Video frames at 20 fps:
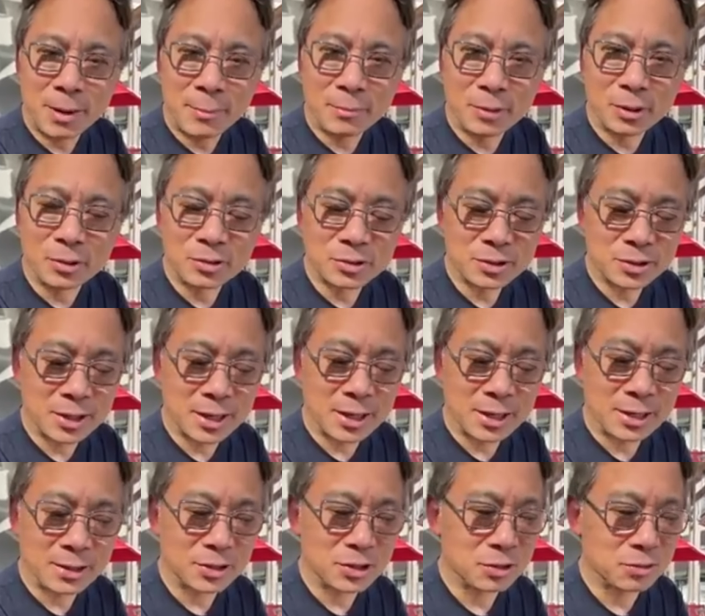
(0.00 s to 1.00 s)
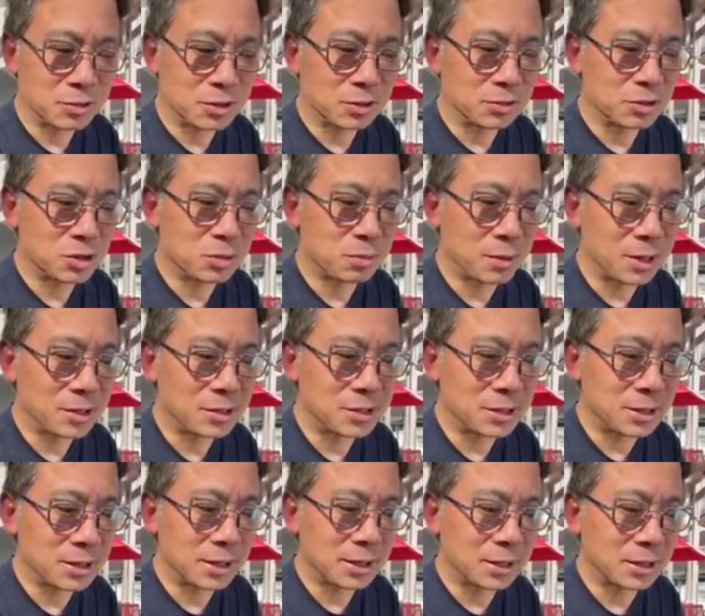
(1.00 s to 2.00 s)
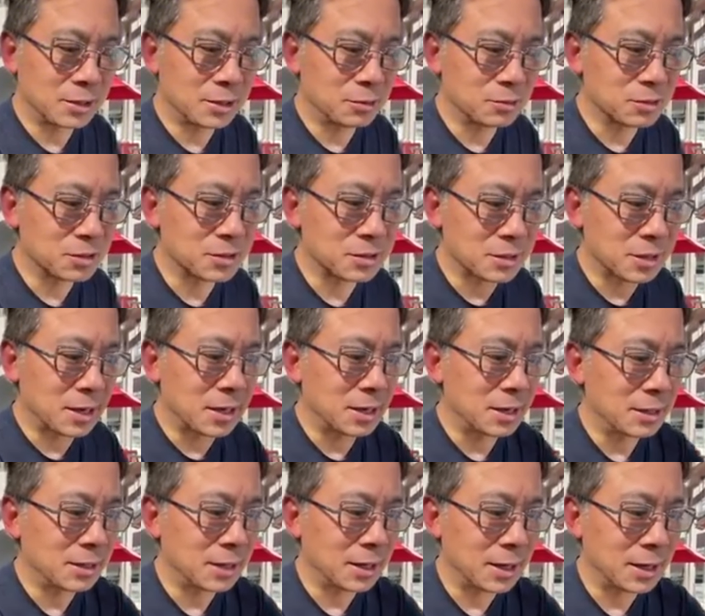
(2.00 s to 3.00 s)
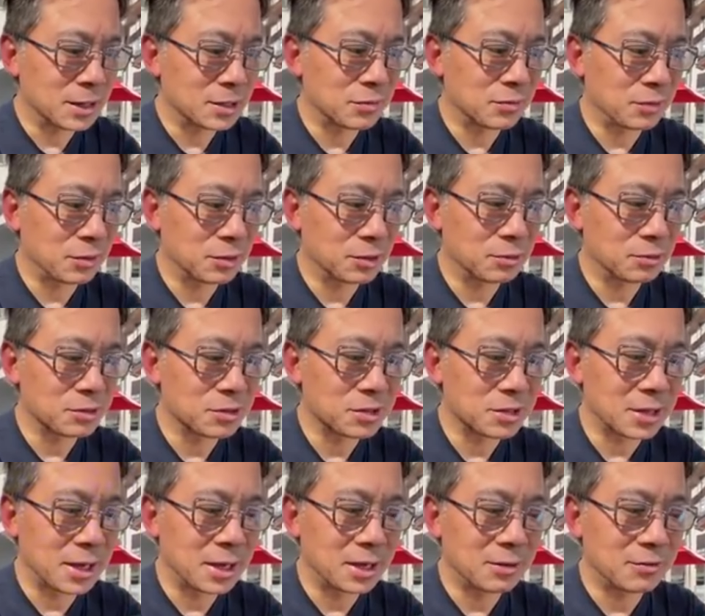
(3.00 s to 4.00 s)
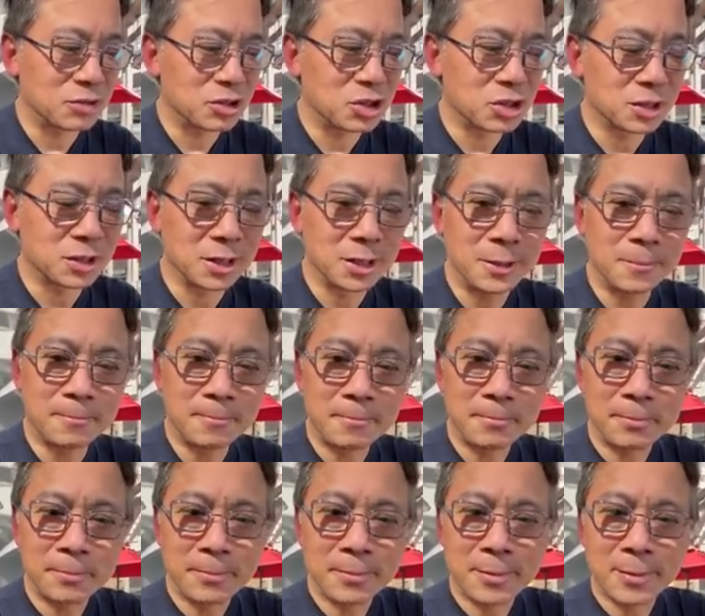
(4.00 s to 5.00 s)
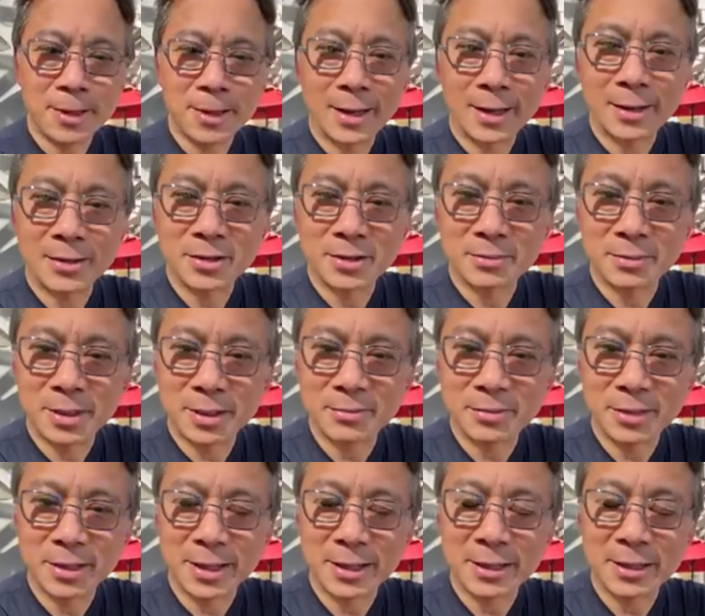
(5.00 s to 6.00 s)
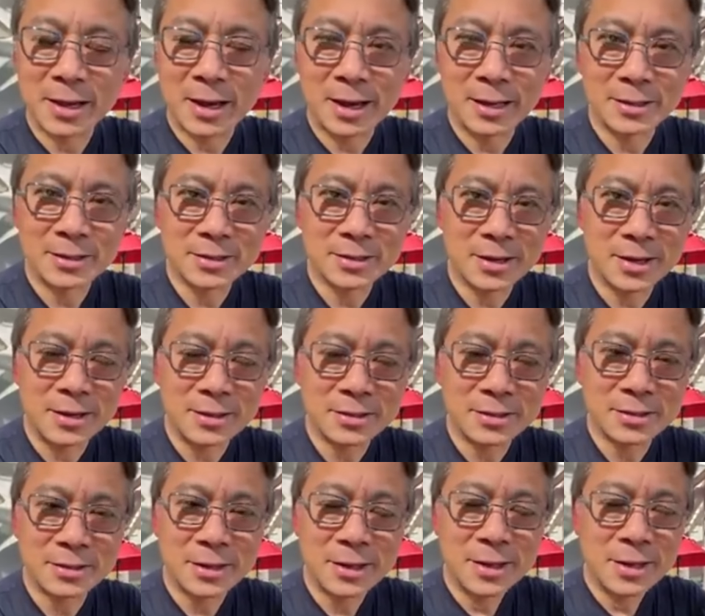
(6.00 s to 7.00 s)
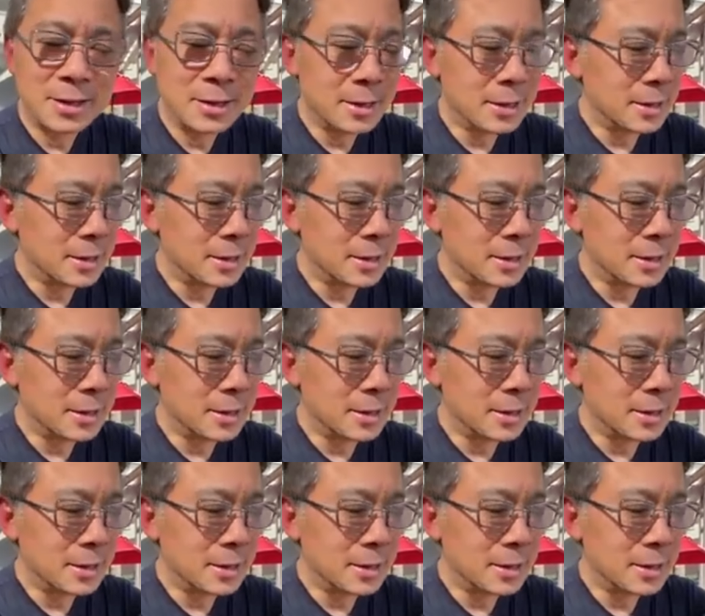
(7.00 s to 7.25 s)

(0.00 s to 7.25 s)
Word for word: peppers. So it's a little spicy. I got a little side. I asked for a little side of chili. I sometimes like hot sauce.